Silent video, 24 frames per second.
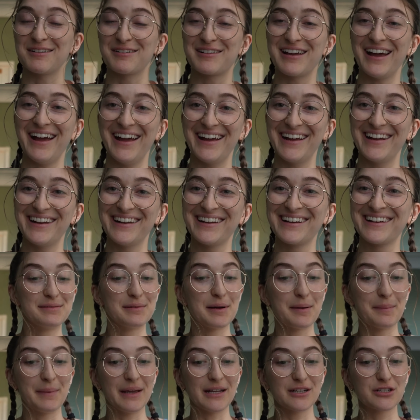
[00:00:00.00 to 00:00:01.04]
okay
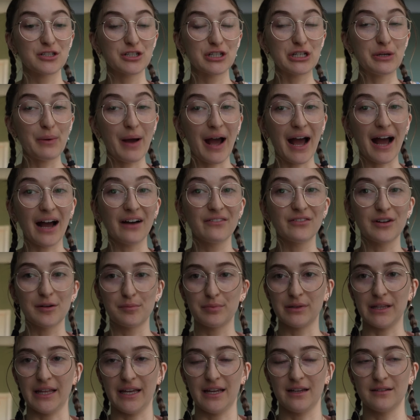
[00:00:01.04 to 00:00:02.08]
but make sure you have a
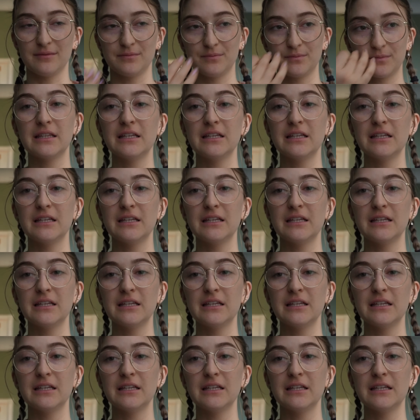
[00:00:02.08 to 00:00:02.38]
plan